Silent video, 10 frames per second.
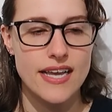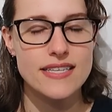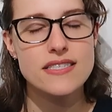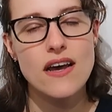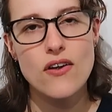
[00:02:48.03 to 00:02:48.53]

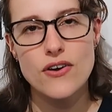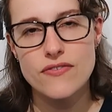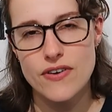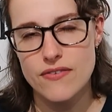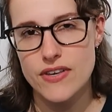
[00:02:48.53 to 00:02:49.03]
It's not hard
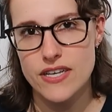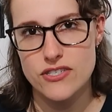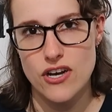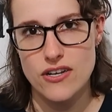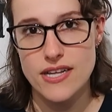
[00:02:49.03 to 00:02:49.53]
to find vegan
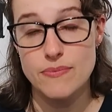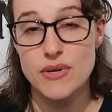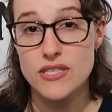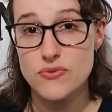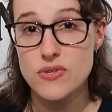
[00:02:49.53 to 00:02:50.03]
chocolate,
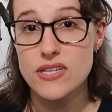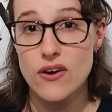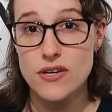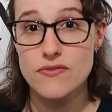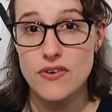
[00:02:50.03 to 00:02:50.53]
but it's really
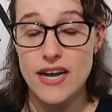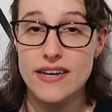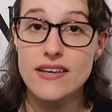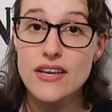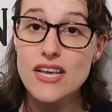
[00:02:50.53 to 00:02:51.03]
hard to
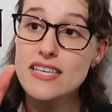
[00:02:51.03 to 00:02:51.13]
find